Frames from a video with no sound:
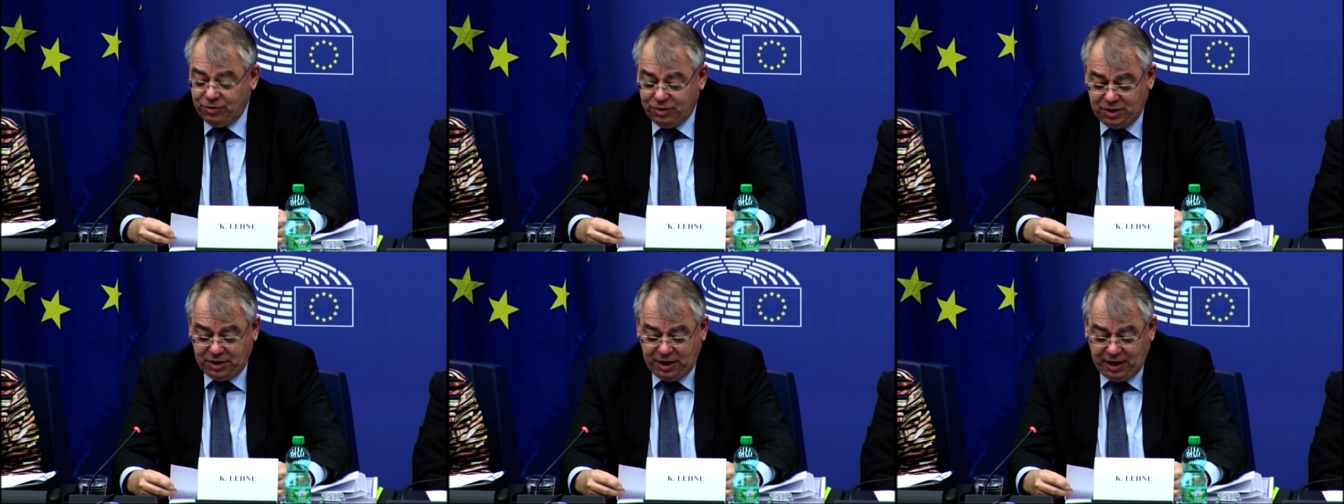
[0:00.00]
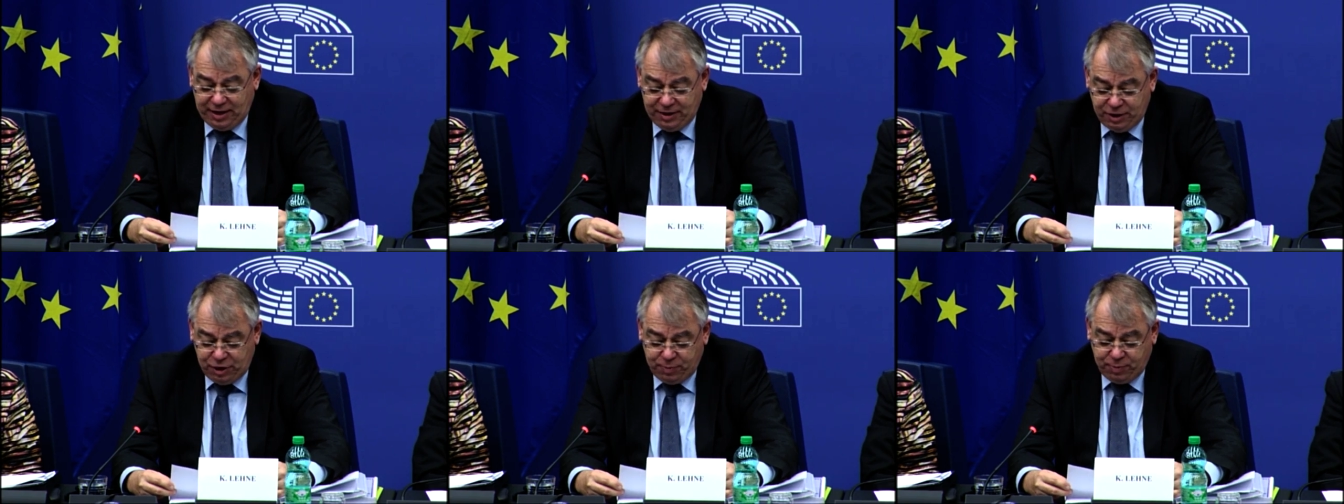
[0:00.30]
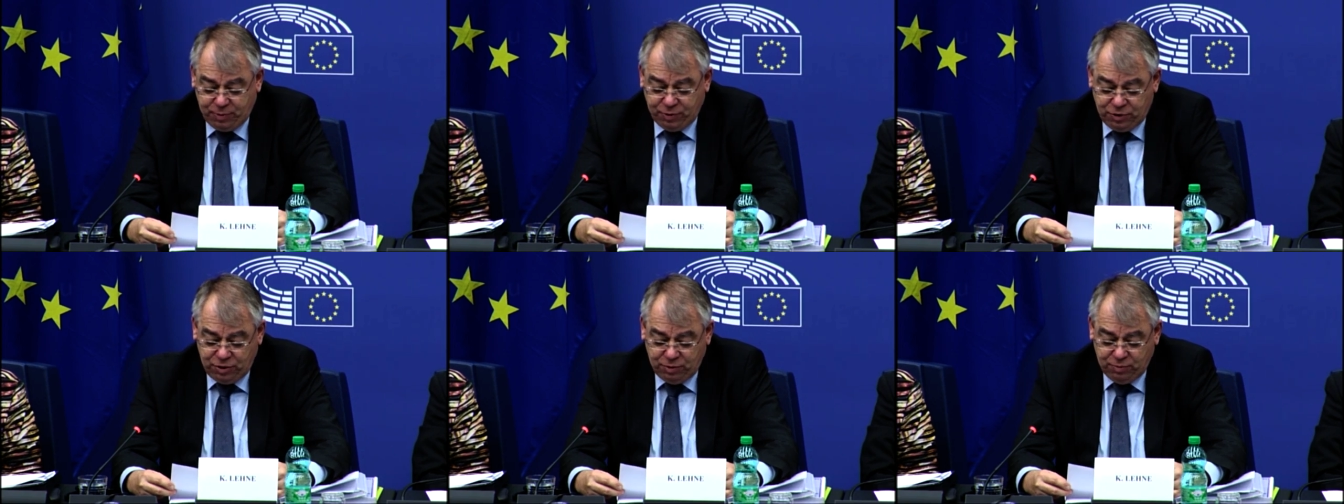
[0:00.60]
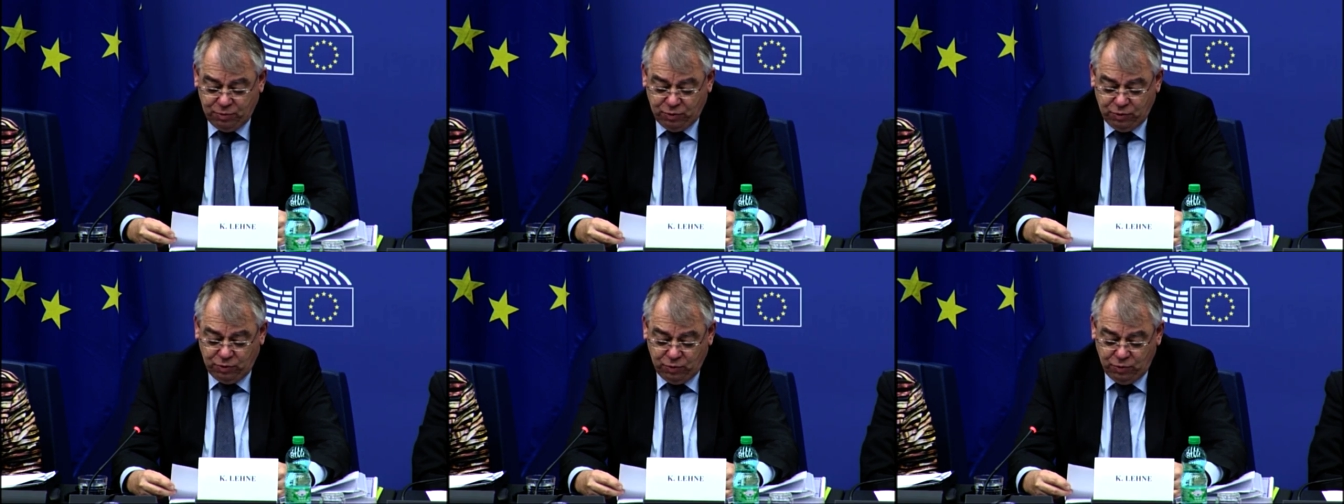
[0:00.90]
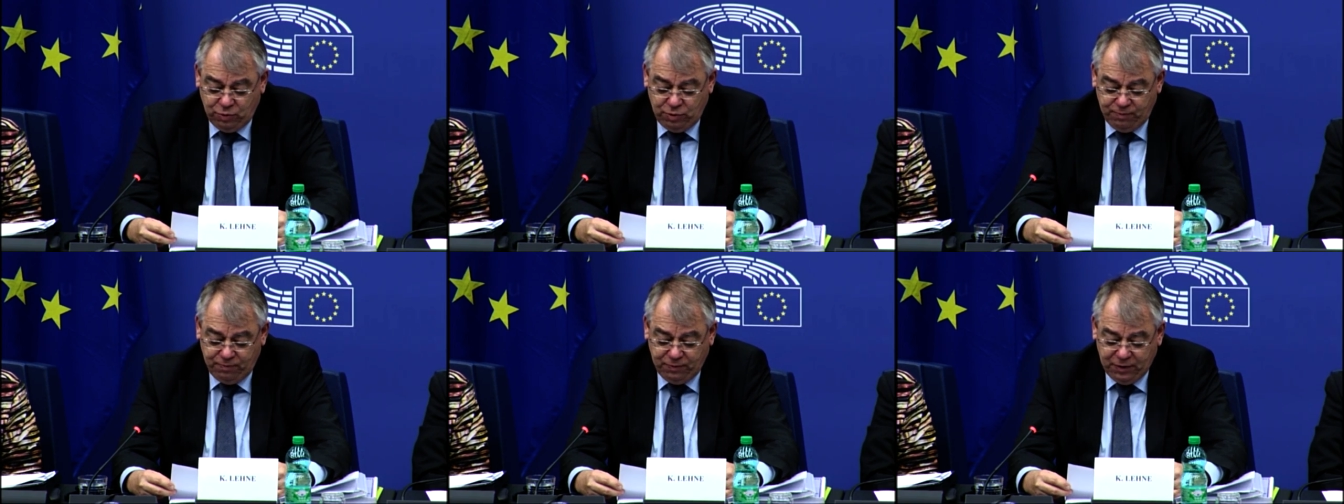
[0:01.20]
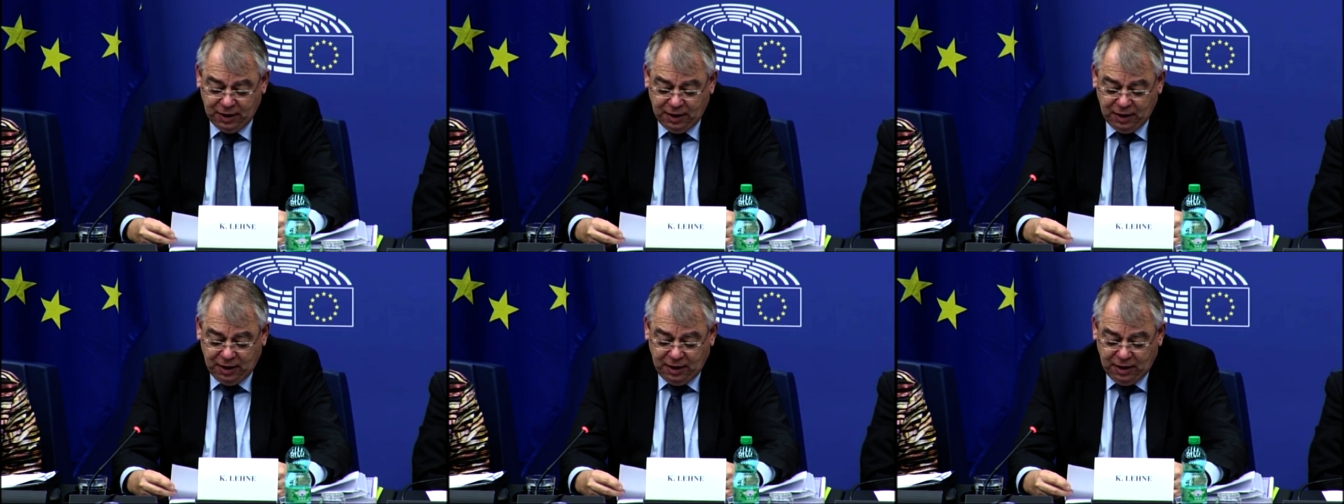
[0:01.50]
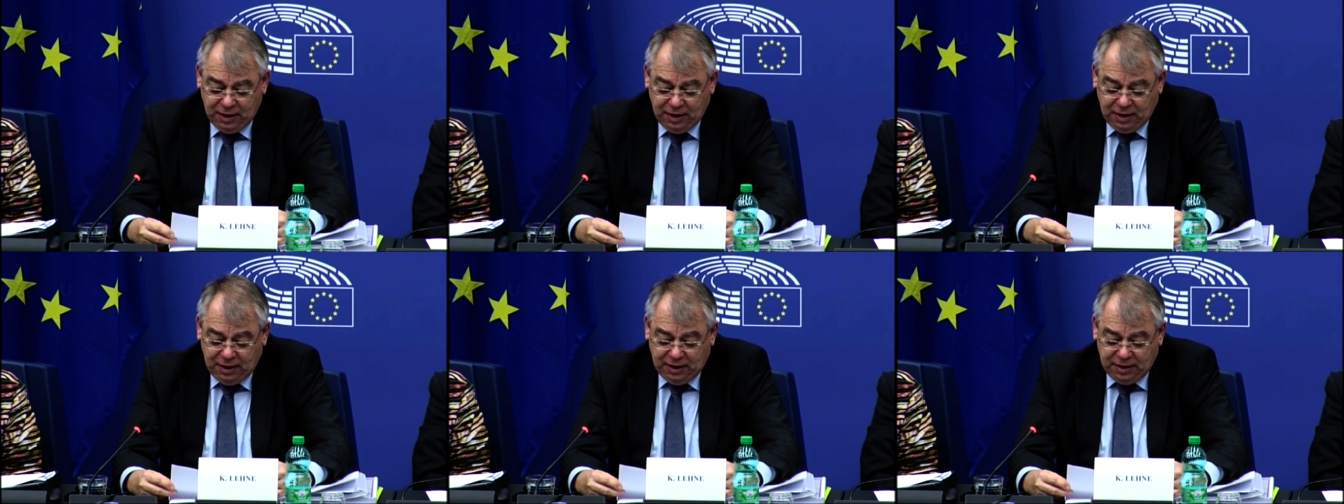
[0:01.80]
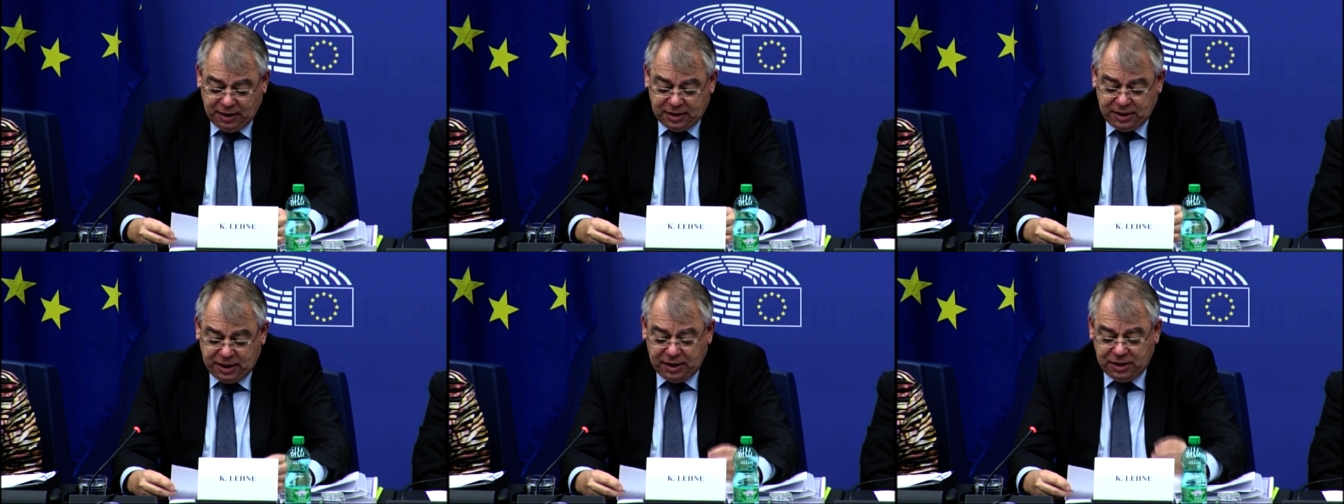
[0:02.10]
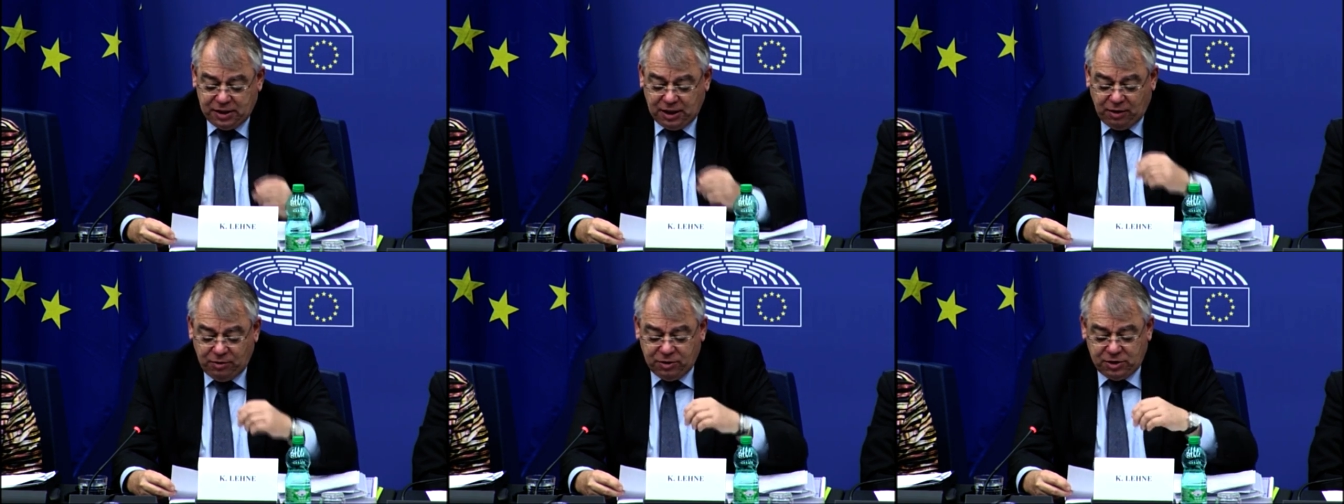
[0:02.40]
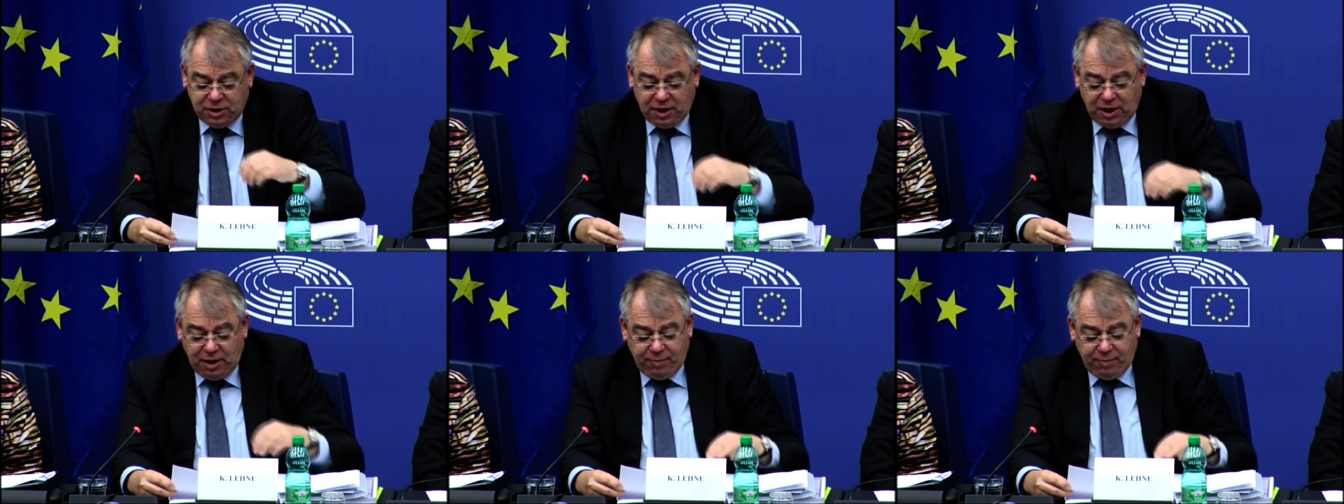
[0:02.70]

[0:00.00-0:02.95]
and I'm referring here to expenditure